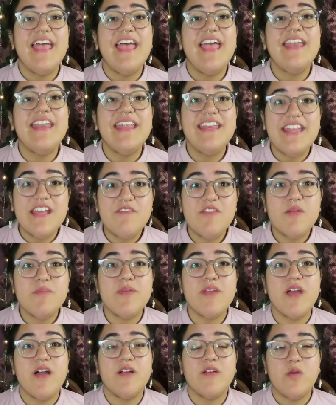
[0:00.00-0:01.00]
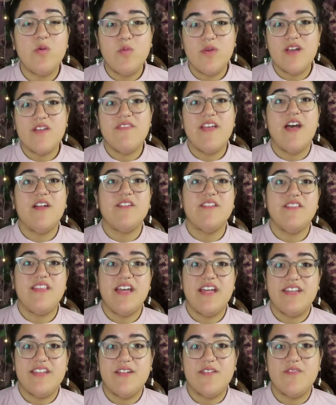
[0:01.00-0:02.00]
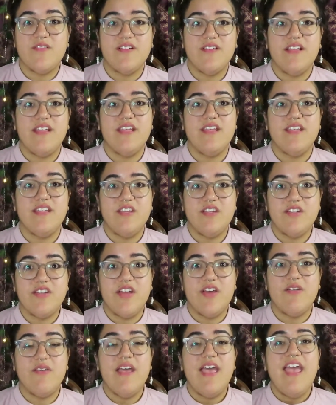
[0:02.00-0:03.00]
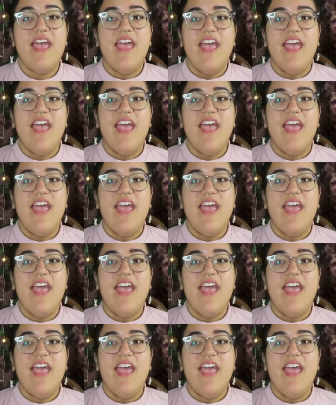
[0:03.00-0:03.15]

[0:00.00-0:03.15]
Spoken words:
And a different Bianca would have handled that differently, you know.